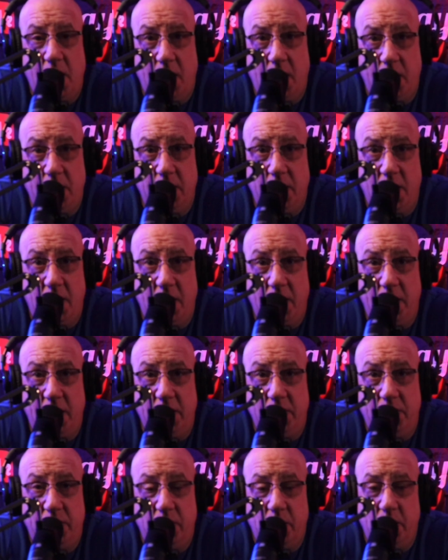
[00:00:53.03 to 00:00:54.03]
I log
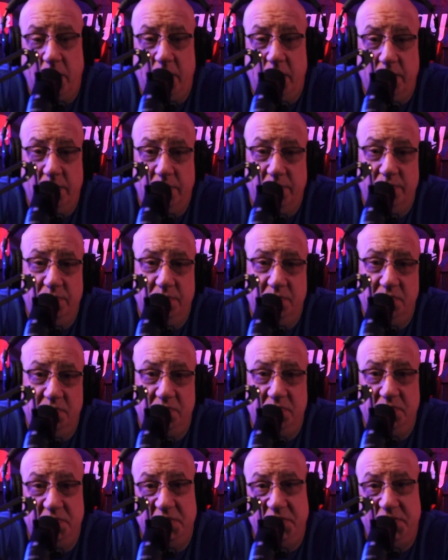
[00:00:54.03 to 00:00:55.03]
into it
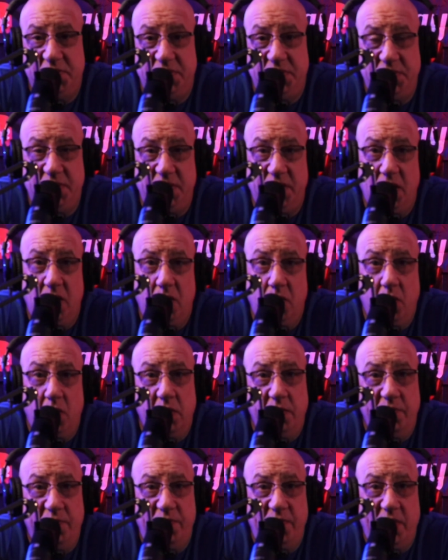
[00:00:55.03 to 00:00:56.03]
just to see how all
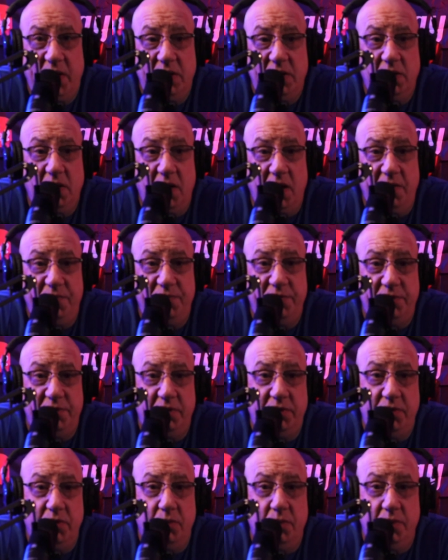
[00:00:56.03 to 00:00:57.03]
the fake lives they're
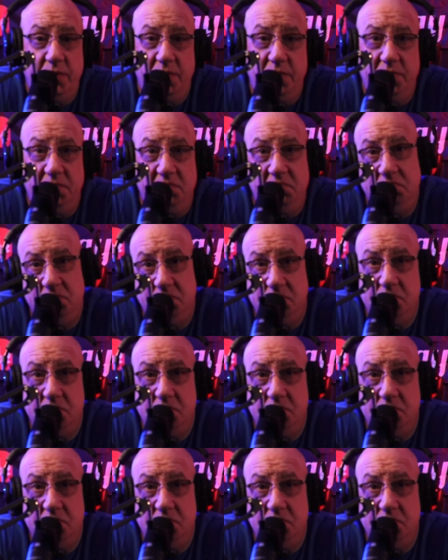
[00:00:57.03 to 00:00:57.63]
doing and